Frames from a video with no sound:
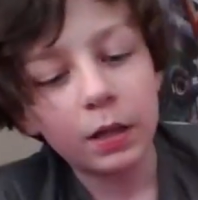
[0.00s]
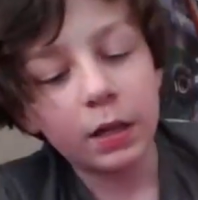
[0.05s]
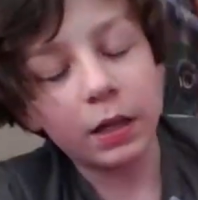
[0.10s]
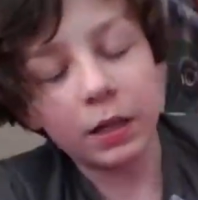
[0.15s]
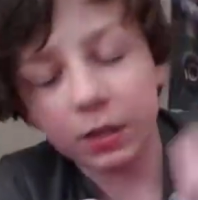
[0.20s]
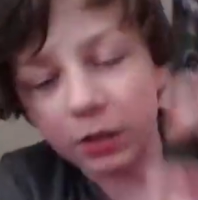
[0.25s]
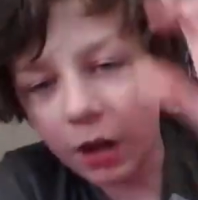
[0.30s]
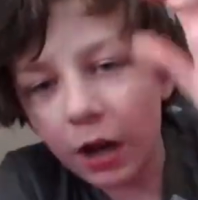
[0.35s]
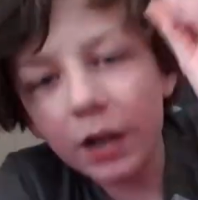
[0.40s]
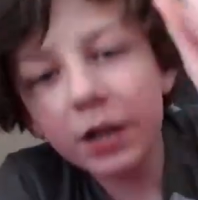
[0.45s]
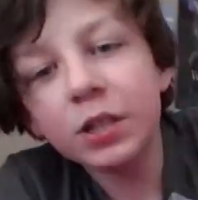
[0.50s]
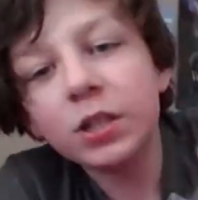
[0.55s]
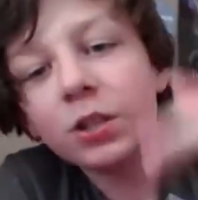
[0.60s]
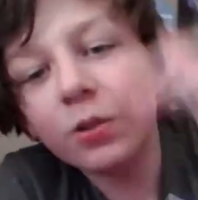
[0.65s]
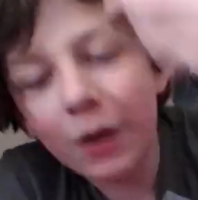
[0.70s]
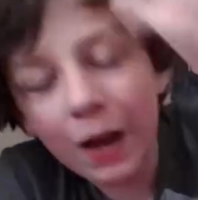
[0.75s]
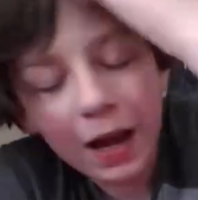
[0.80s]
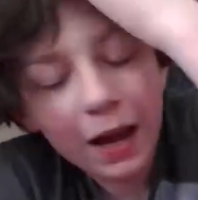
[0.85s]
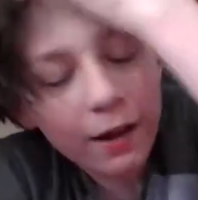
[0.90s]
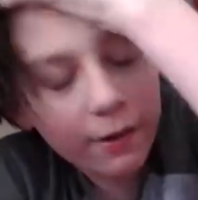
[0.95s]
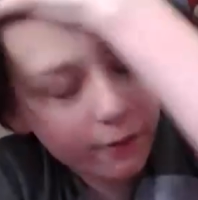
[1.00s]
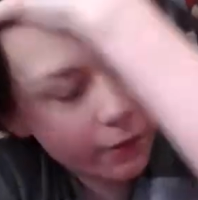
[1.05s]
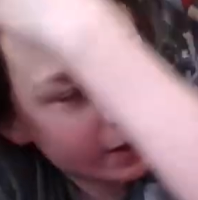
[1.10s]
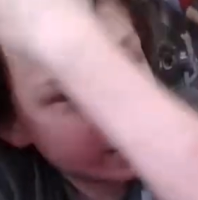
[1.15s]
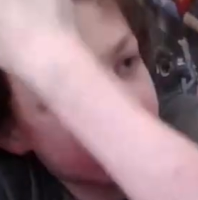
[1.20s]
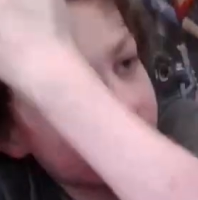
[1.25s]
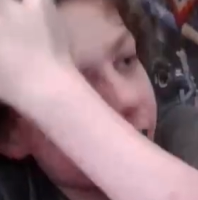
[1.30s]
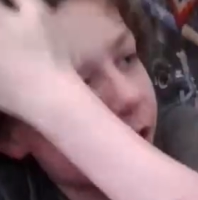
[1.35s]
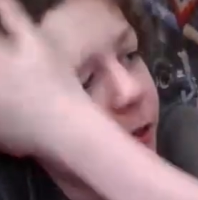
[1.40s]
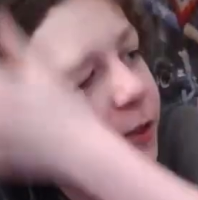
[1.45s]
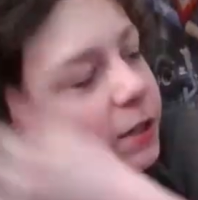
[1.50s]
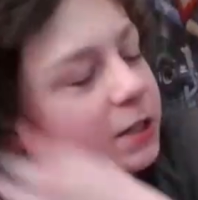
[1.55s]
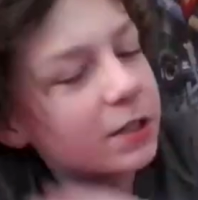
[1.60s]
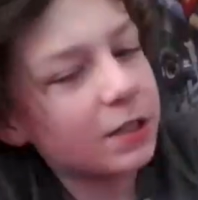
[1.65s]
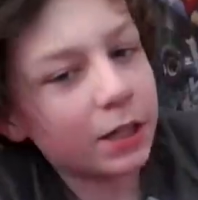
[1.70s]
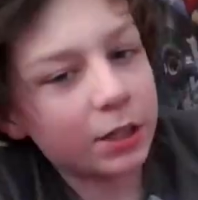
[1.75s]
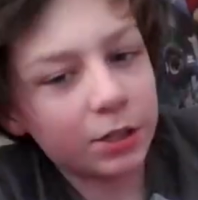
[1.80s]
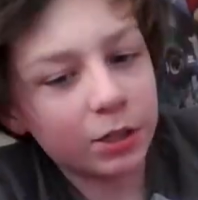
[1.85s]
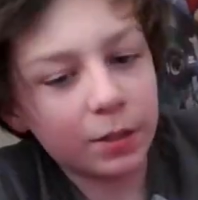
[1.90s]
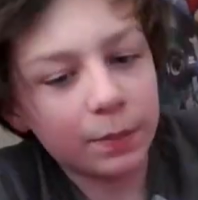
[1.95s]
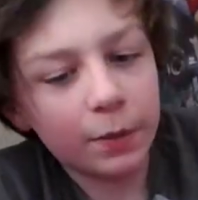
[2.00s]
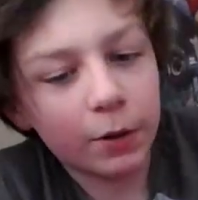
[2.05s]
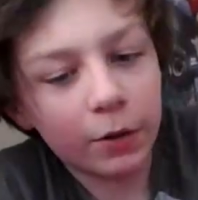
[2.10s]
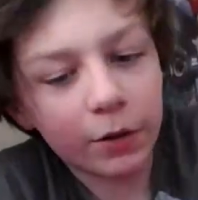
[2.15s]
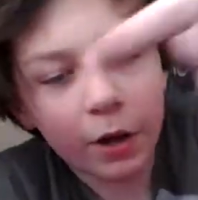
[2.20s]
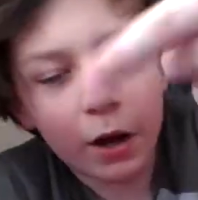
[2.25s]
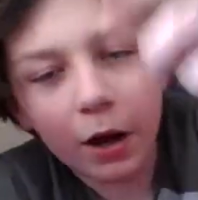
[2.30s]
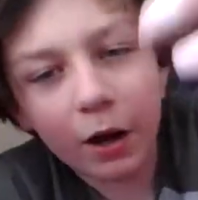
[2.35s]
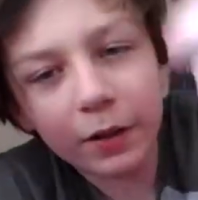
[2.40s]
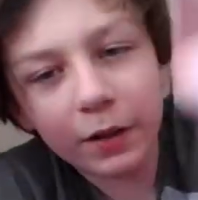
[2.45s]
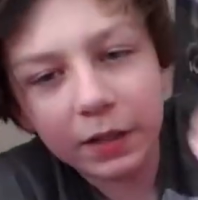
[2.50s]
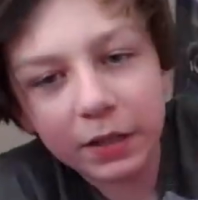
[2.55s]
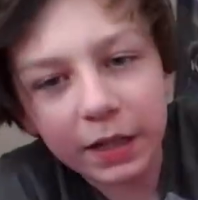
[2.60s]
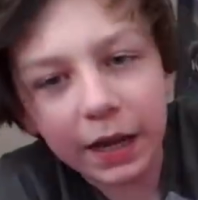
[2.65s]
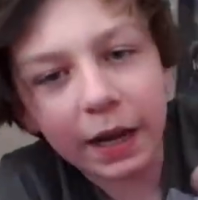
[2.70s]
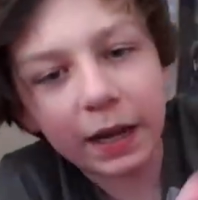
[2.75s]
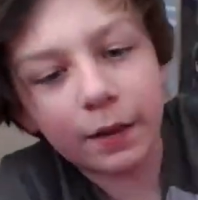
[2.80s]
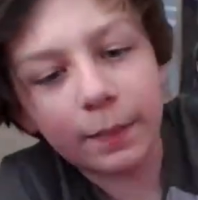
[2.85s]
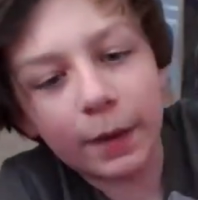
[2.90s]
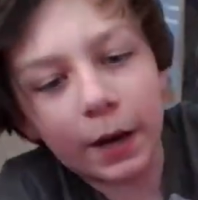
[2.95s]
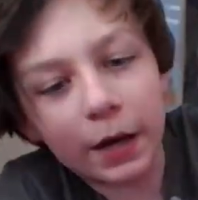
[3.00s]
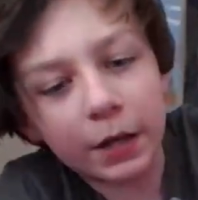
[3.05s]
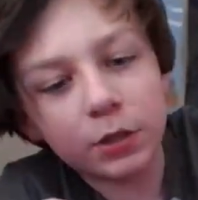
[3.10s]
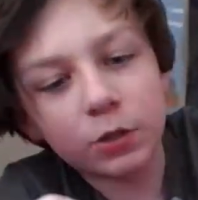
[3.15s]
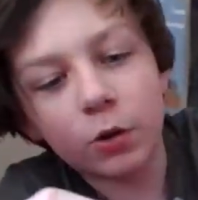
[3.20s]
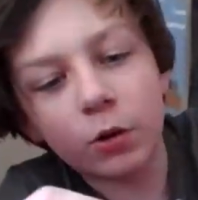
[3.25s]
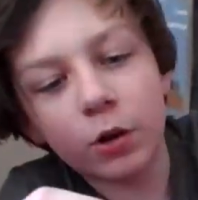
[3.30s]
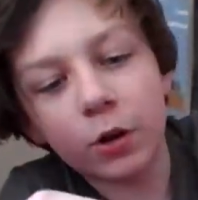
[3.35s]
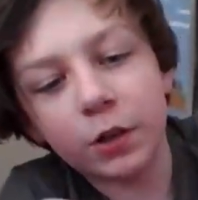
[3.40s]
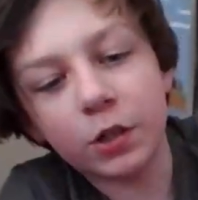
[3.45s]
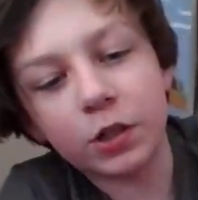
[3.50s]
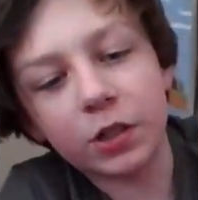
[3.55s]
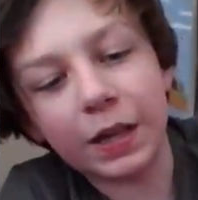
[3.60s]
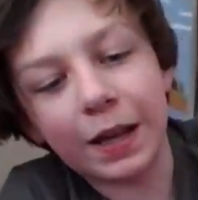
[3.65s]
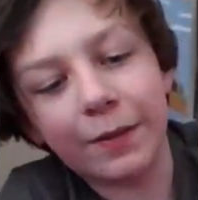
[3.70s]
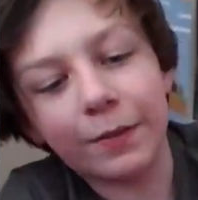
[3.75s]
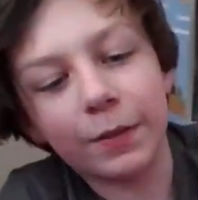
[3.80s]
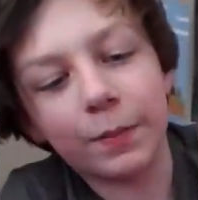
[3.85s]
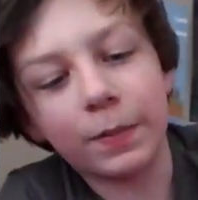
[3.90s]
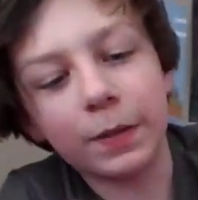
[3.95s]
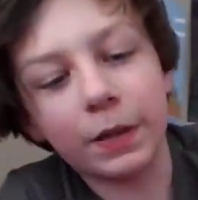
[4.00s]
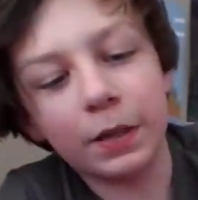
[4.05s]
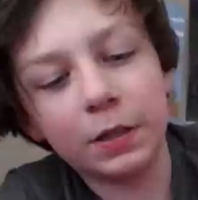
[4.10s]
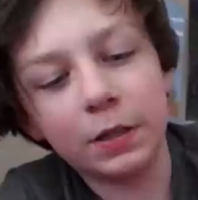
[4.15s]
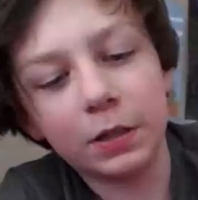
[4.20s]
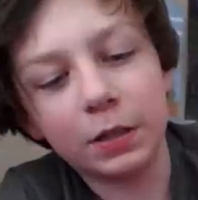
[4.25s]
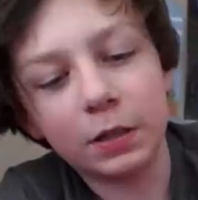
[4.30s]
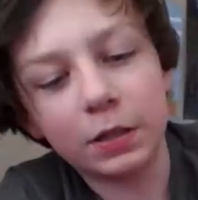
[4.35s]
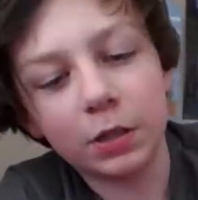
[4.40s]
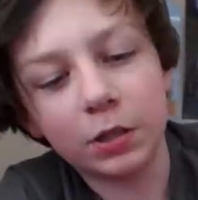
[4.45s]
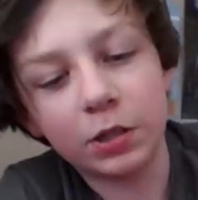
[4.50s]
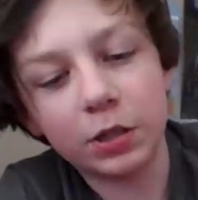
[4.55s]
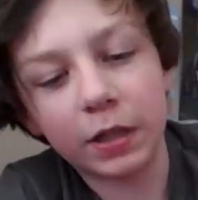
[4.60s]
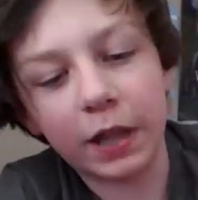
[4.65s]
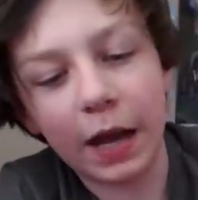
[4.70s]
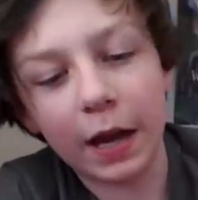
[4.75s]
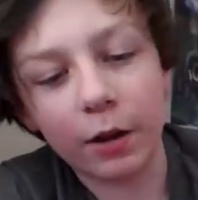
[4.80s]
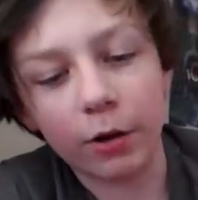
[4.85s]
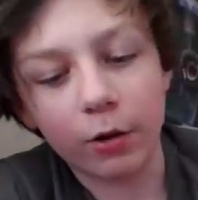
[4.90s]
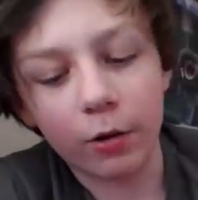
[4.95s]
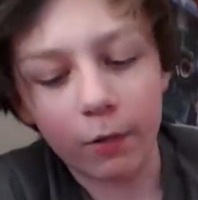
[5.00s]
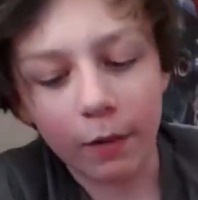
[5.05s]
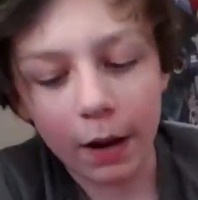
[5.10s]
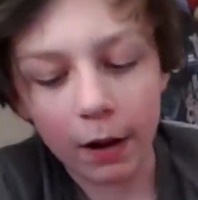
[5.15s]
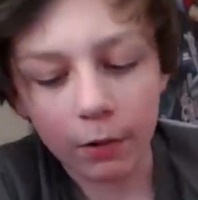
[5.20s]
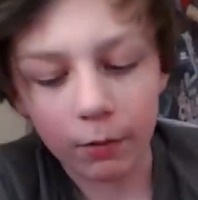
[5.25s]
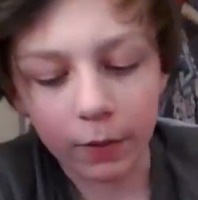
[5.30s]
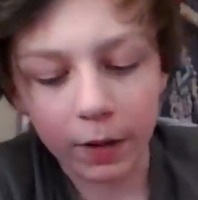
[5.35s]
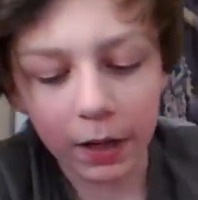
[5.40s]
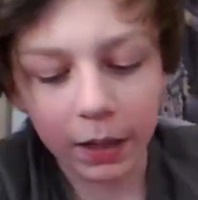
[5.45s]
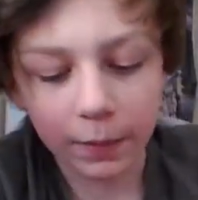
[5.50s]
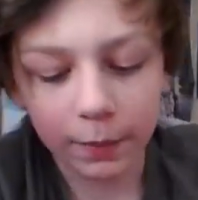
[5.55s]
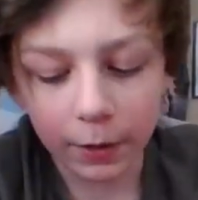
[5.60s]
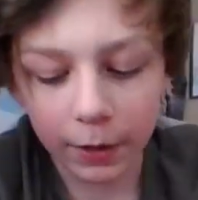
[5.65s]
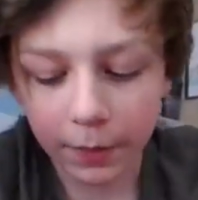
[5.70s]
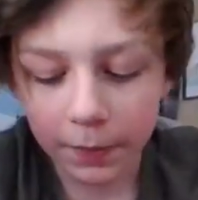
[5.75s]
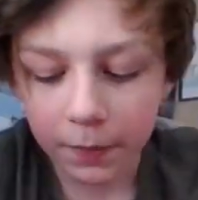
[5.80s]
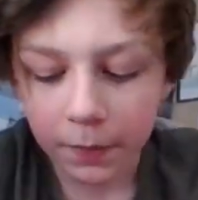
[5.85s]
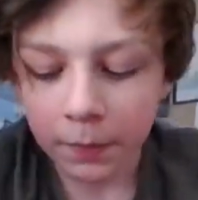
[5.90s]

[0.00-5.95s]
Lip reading: As long as you have like all these sets, you can build all these Dinobots, or you just have the pieces just scattered around randomly.